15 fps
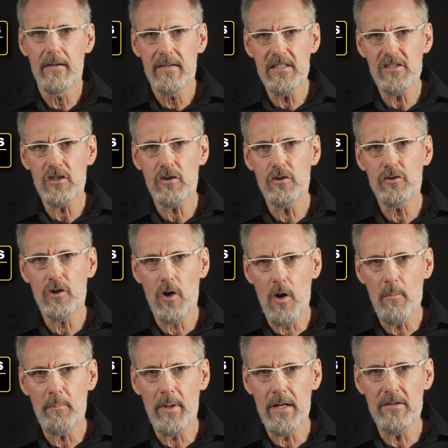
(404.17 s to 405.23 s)
These include
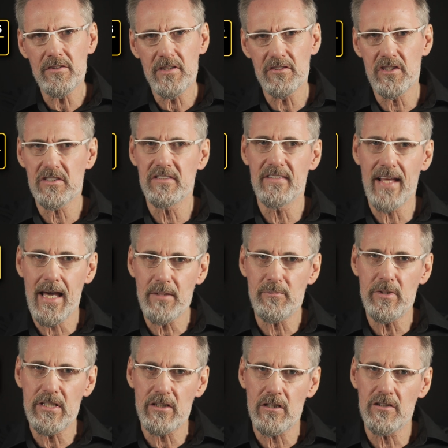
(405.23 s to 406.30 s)
compounds such as NAD
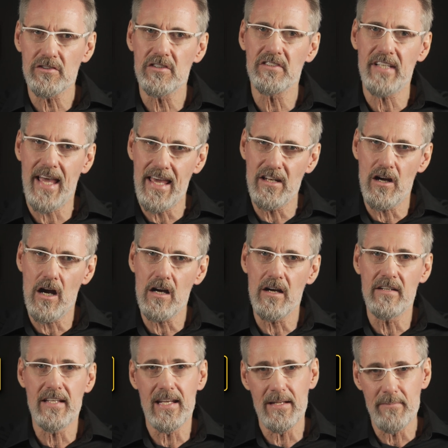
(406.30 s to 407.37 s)
precursors NR
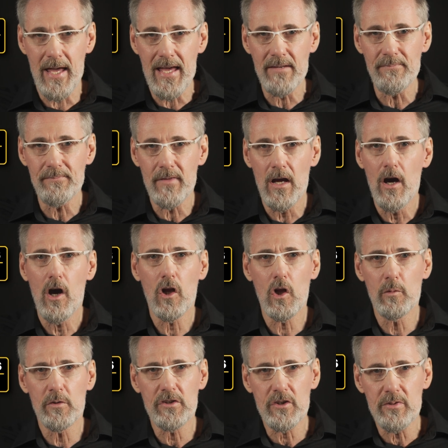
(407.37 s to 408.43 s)
and NMN,
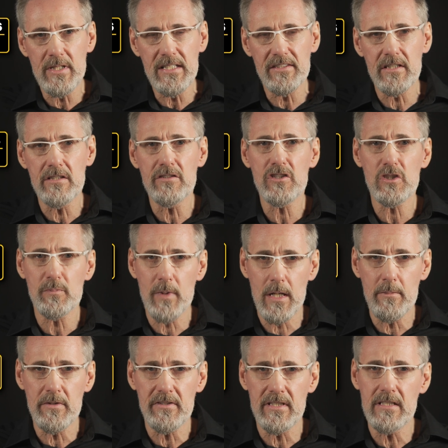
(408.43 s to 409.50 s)
along with creatine,
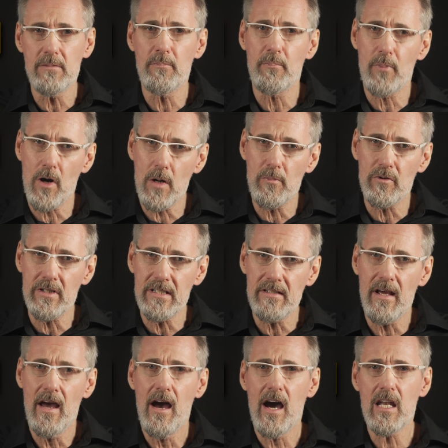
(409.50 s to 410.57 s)
spermidine,
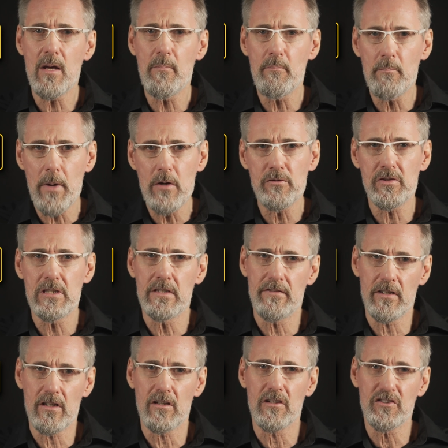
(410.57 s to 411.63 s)
berberine, and a mountain of
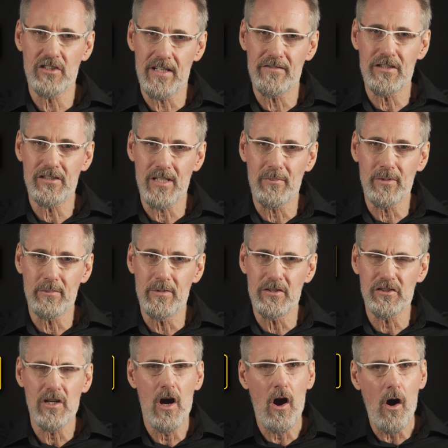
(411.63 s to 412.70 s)
other longevity
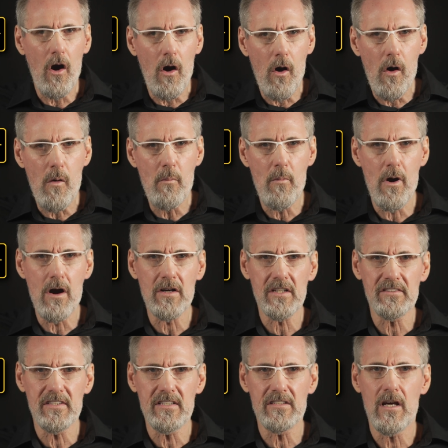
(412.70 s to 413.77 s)
supplements, all
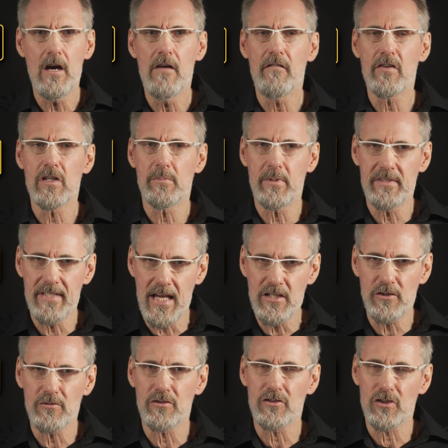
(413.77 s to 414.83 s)
marketed for the
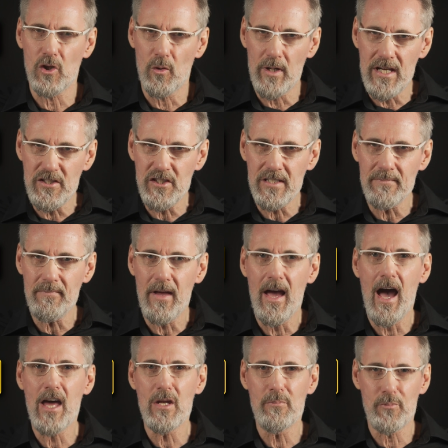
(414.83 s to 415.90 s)
potential to slow aging
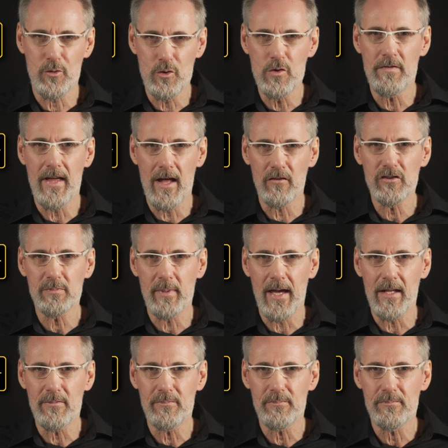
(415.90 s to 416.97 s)
and improve health
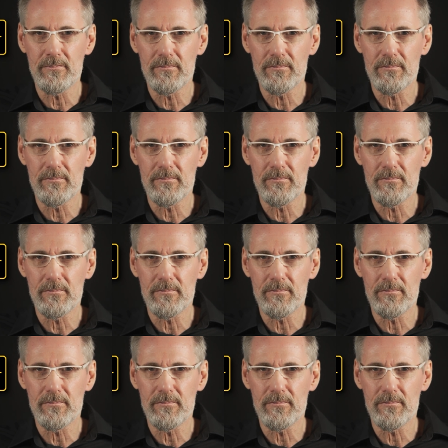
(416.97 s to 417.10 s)
span.